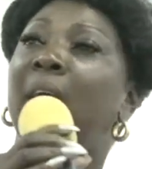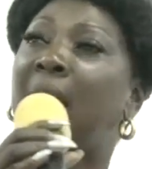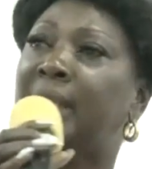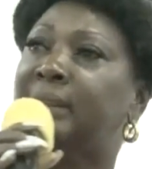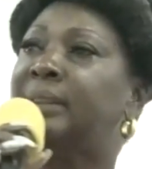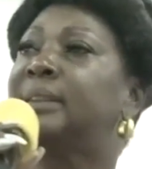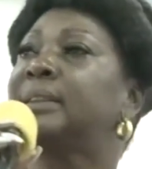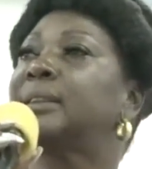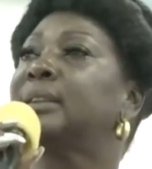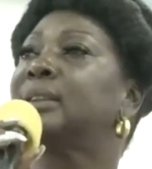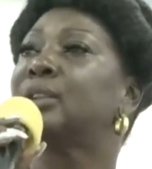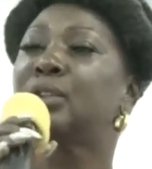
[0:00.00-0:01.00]
and
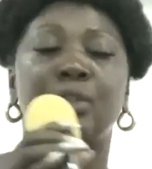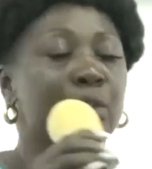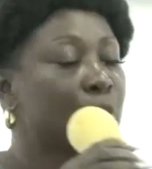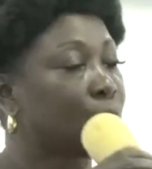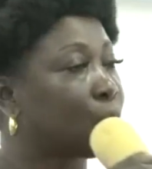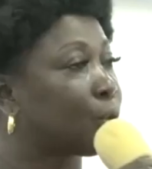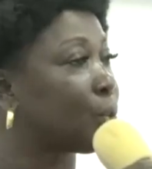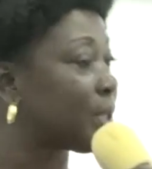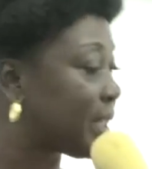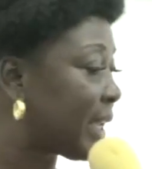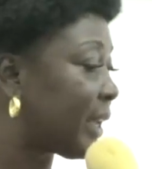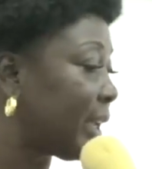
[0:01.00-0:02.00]
to
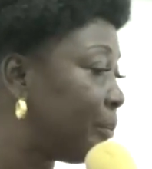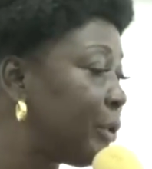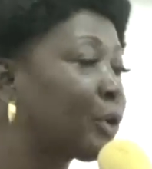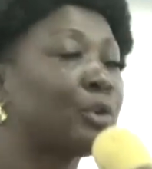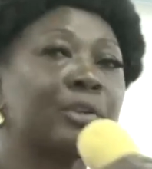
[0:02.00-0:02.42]
say a big